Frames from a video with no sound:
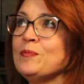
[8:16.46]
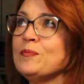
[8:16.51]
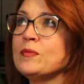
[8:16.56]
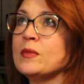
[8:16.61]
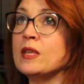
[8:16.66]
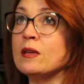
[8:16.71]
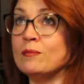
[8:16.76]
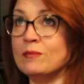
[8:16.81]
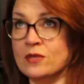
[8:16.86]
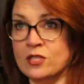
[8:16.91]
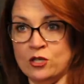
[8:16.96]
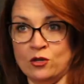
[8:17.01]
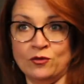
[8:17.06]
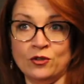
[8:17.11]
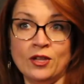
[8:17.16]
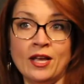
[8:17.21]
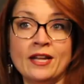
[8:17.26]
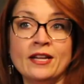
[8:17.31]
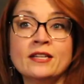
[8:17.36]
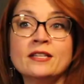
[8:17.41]
the silver
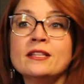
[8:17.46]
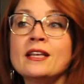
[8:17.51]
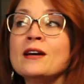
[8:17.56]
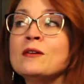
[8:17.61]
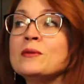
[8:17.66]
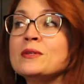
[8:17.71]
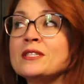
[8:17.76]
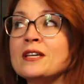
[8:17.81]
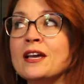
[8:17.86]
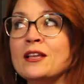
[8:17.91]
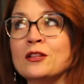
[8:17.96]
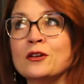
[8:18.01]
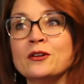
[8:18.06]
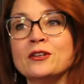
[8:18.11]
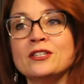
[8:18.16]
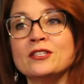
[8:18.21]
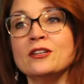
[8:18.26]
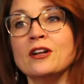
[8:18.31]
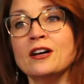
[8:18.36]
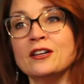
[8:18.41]
lining to that was I
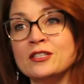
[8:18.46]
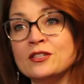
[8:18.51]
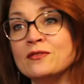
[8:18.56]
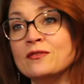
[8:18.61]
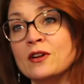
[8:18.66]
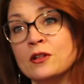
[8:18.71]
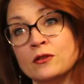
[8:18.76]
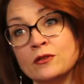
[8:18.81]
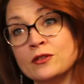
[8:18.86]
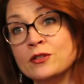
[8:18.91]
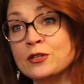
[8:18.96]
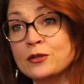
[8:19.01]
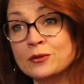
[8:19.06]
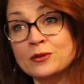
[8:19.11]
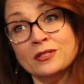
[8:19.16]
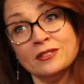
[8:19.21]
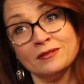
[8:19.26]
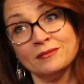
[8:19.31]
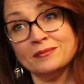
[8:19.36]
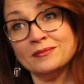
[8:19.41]
learned not to follow the
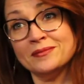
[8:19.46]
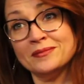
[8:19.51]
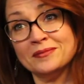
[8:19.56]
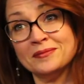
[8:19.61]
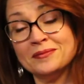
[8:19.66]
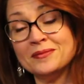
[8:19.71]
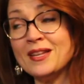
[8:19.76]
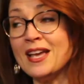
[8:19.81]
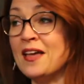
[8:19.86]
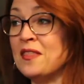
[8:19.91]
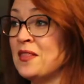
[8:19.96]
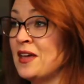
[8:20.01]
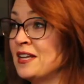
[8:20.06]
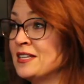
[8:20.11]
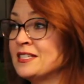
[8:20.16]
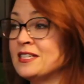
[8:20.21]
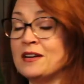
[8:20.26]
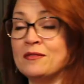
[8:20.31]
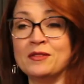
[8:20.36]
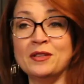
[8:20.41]
news. And
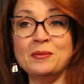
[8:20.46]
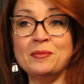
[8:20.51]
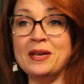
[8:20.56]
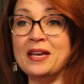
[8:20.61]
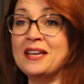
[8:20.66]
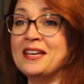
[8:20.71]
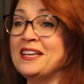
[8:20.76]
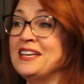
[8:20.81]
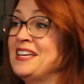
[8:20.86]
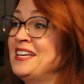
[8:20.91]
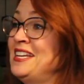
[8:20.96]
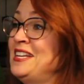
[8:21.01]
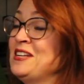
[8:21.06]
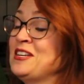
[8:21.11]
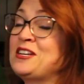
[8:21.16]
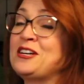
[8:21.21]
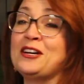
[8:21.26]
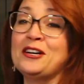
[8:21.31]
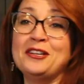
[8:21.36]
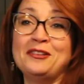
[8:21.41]
that's definitely
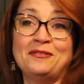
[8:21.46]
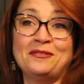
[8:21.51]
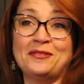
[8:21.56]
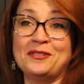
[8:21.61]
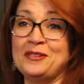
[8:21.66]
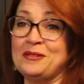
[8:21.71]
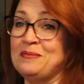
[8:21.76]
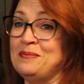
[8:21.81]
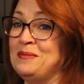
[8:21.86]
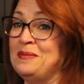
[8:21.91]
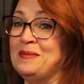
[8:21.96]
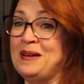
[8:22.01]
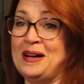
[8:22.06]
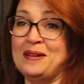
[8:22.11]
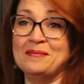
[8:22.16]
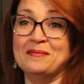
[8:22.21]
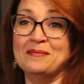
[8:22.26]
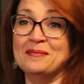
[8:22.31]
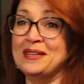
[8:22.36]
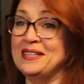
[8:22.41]
been good for
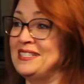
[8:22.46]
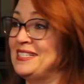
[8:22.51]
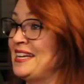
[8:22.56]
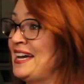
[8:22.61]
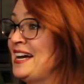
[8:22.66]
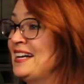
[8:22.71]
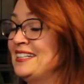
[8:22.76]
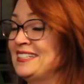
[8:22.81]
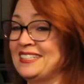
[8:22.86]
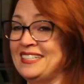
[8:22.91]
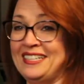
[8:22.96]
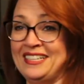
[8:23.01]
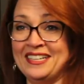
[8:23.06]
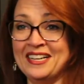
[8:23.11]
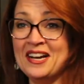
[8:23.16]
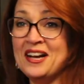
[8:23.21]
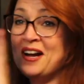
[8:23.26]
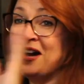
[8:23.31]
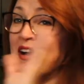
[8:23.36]
my mentality